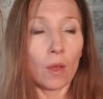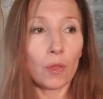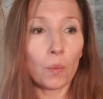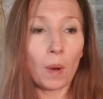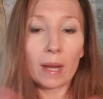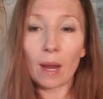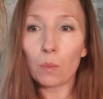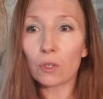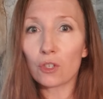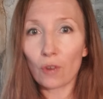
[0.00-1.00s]
the way I
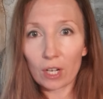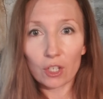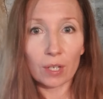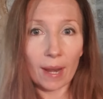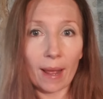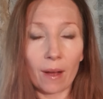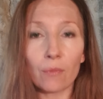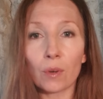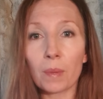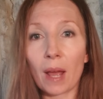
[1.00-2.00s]
will structure now,
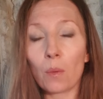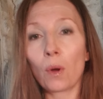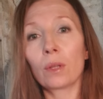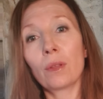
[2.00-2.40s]
from now on,